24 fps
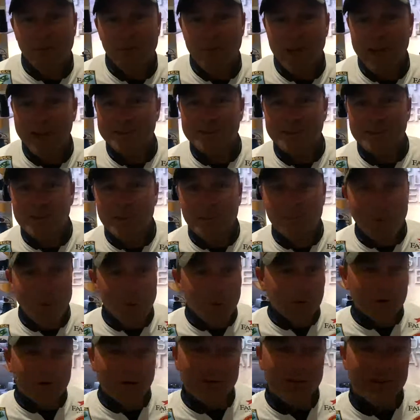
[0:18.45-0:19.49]
Mexican
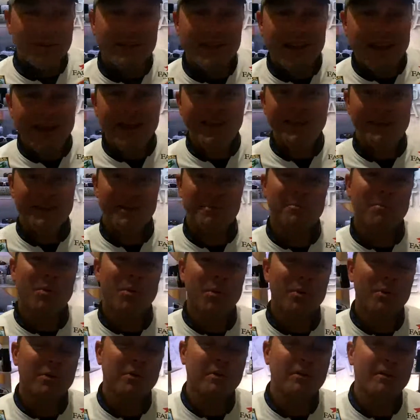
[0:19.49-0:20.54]
border to the Canadian
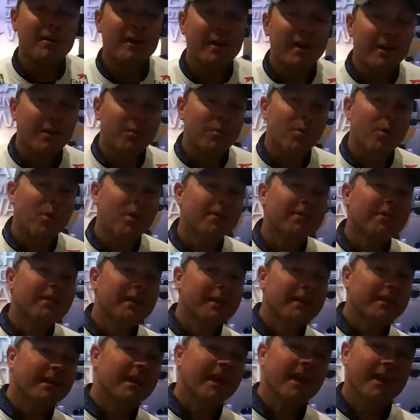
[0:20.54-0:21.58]
border. And the one
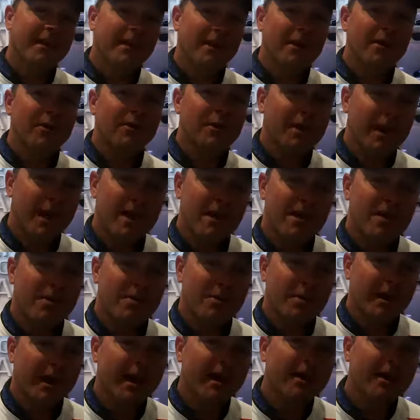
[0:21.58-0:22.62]
thing that I know
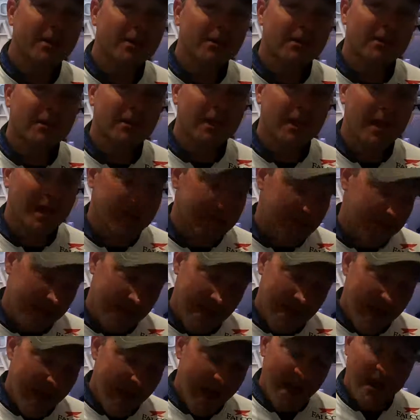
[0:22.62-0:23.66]
now, when I go to the lake,
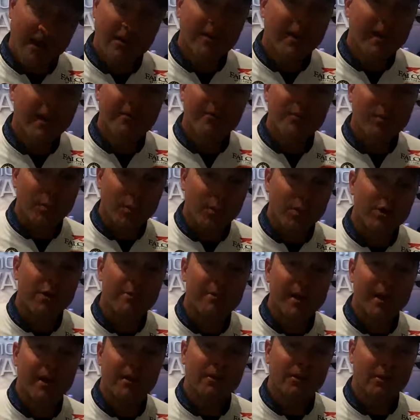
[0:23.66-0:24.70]
I don't have to
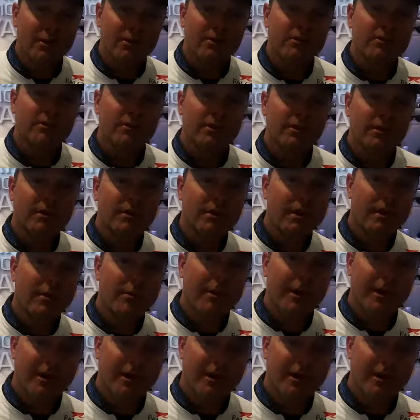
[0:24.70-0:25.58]
worry about losing a